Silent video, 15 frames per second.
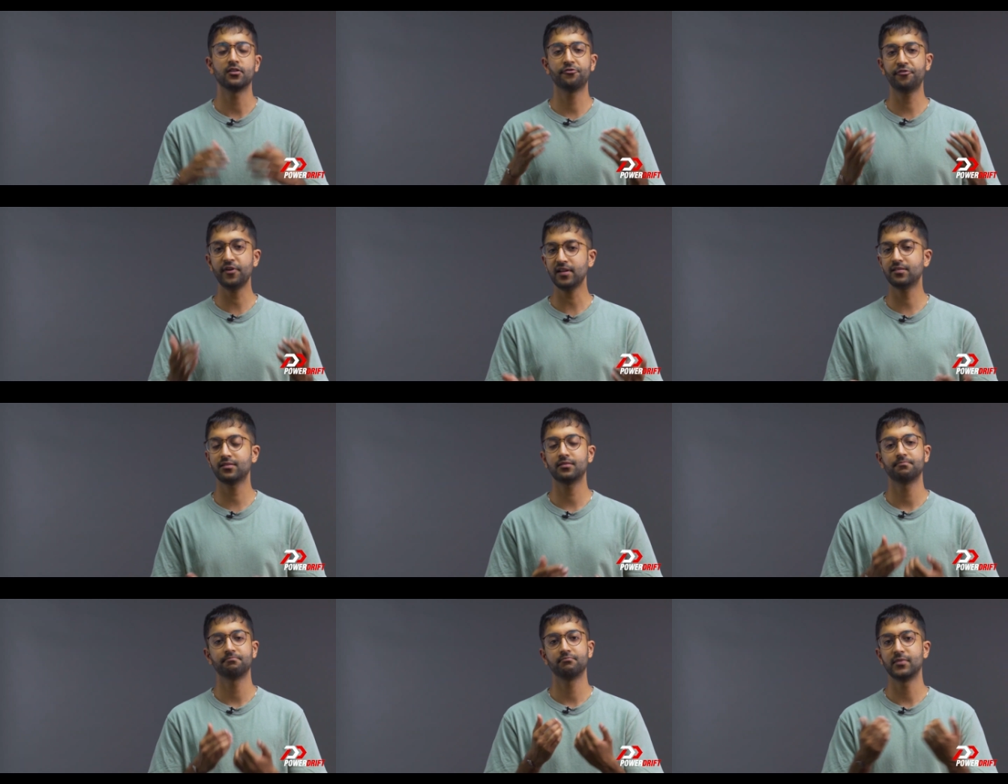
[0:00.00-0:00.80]
the
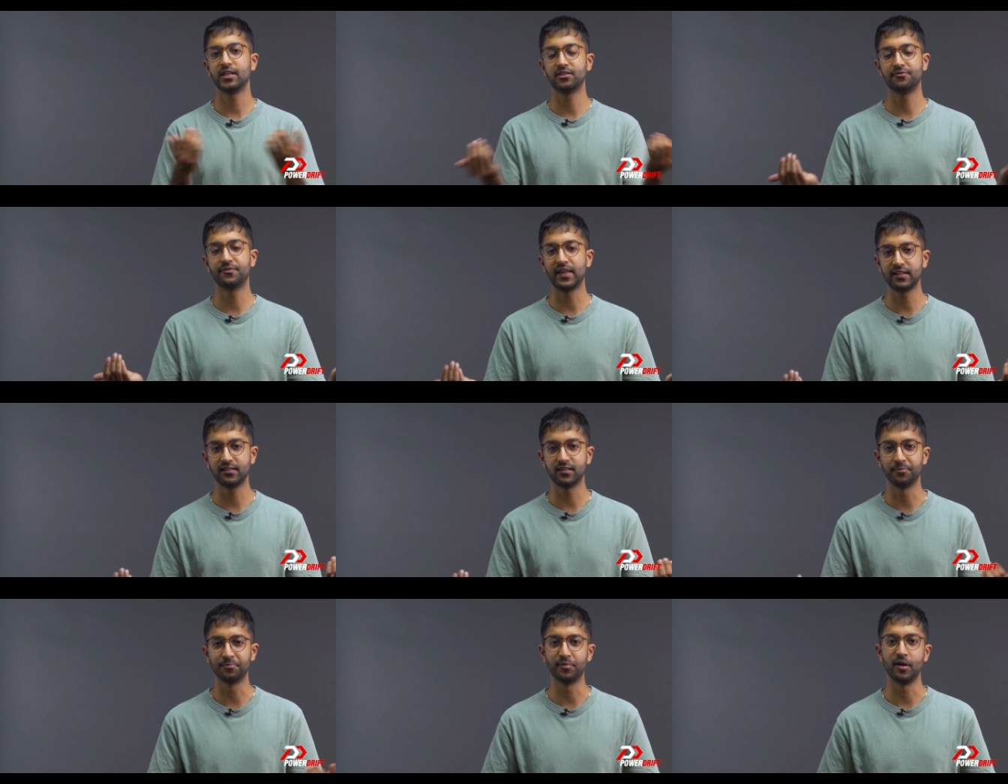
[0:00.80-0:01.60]
fix is very
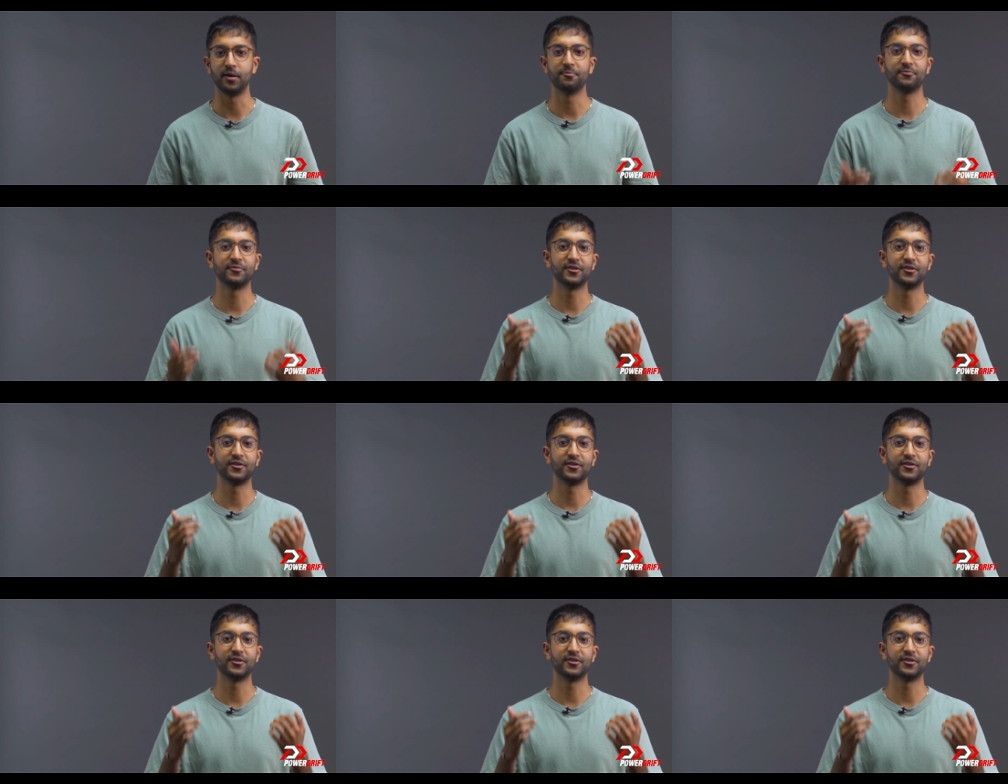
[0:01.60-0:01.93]
simple.